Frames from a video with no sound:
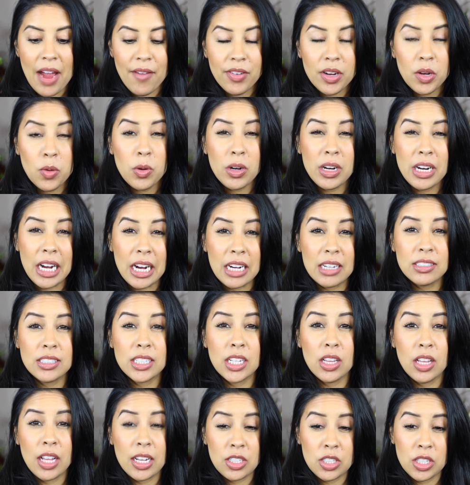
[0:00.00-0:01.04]
everywhere else
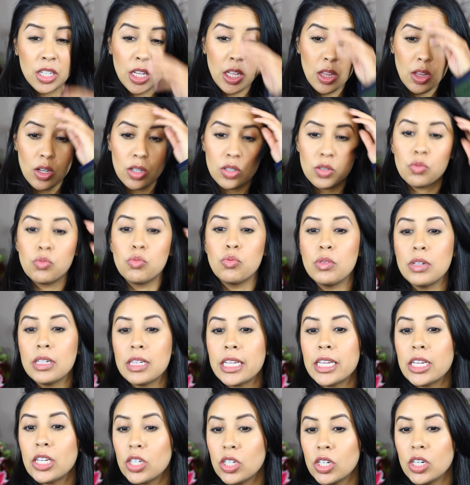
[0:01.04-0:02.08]
it actually looks
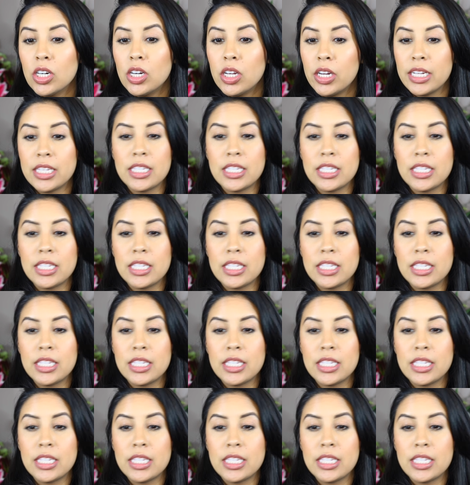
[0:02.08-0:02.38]
really good.